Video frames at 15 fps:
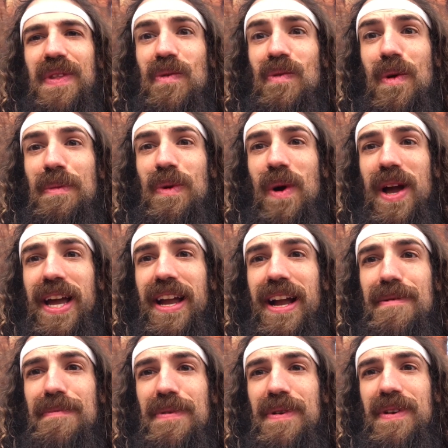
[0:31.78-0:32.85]
woman waking
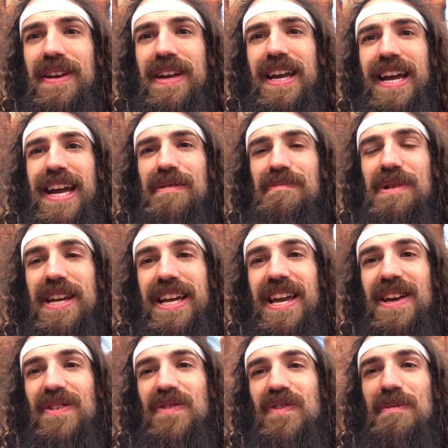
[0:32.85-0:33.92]
up and being
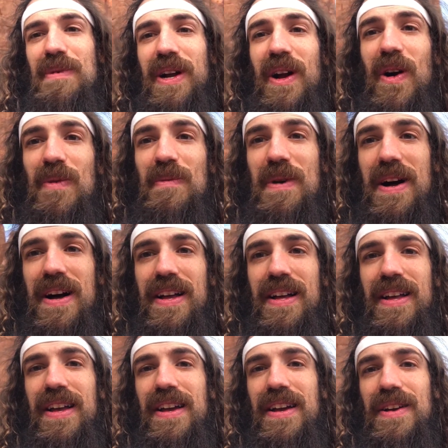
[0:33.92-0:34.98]
healed from a coma.
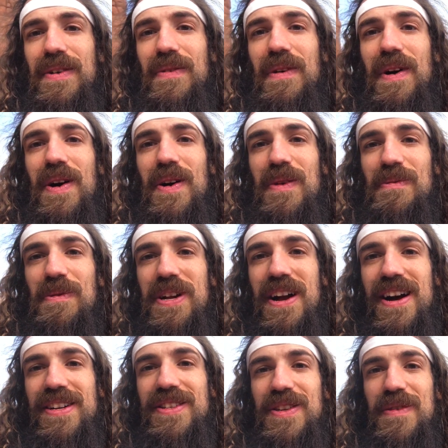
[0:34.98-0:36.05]
Whoa, pretty
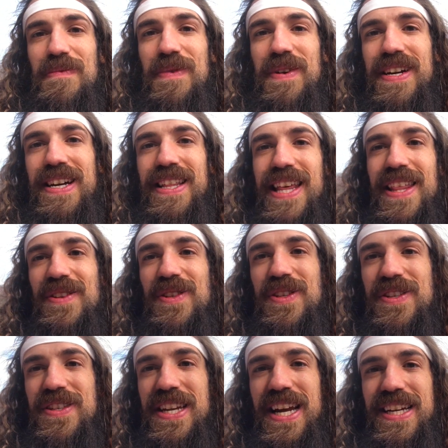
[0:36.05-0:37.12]
awesome. And then there's
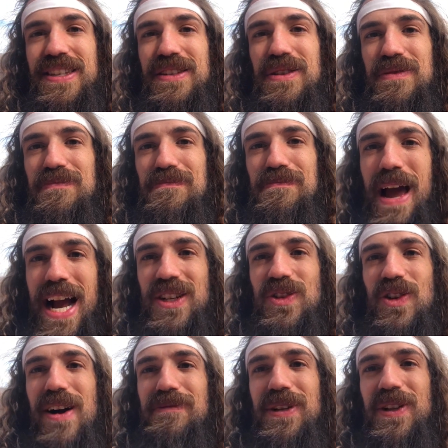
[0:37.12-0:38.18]
just a nice
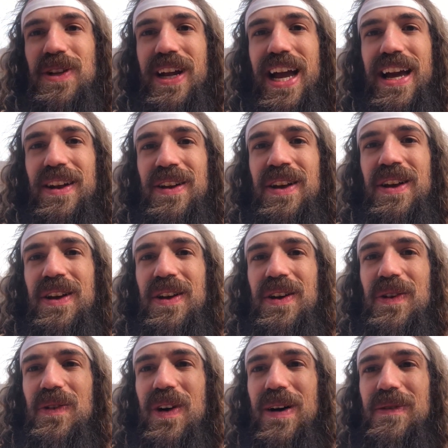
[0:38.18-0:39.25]
backdrop to look at
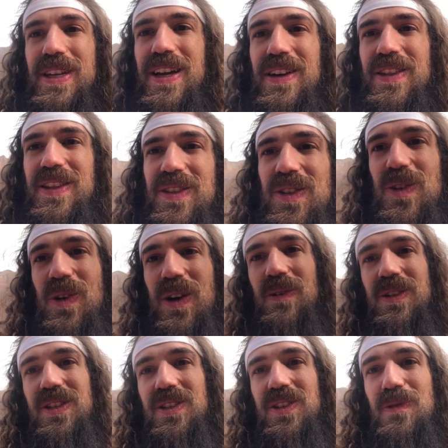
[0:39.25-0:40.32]
while I'm telling this story,
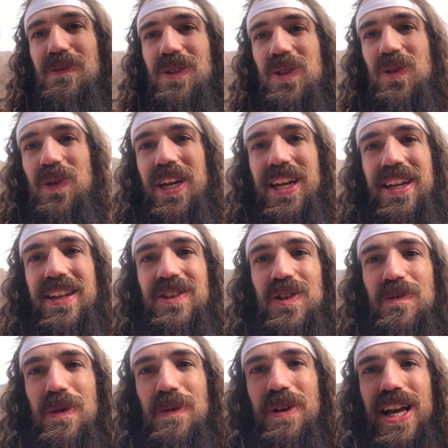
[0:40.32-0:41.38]
which is super sweet.
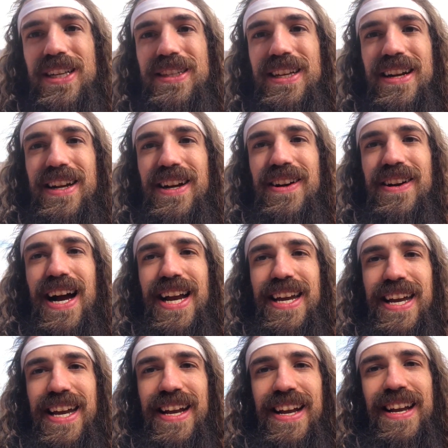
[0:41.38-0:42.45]
Super blessed out here
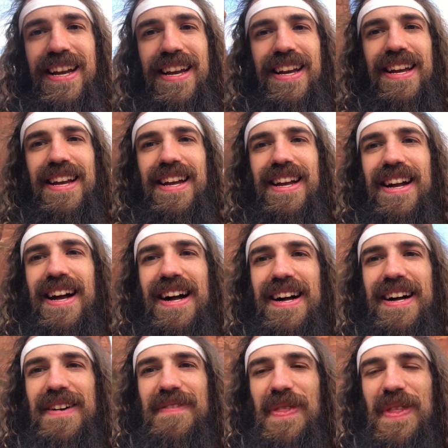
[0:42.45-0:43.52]
hiking.
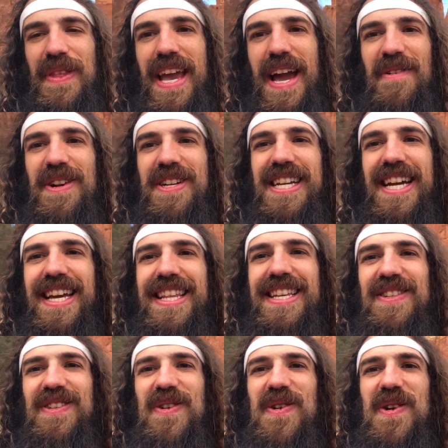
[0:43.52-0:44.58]
I want to tell you this
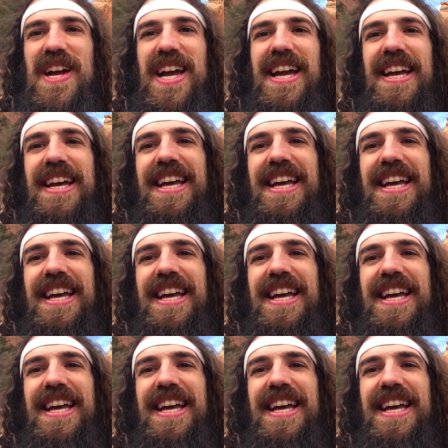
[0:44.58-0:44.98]
story.